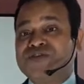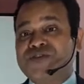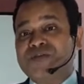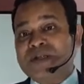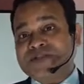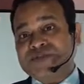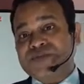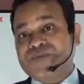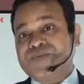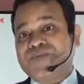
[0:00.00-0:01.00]
term also
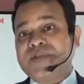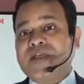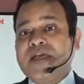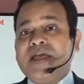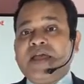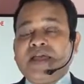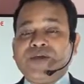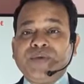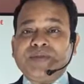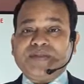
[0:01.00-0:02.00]
you
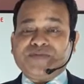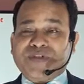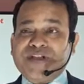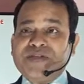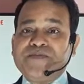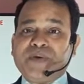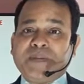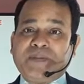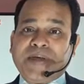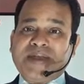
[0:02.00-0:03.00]
know this very
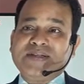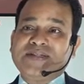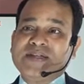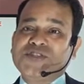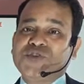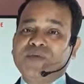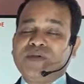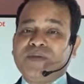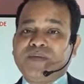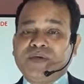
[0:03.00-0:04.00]
important parents needs to be
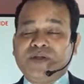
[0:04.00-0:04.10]
you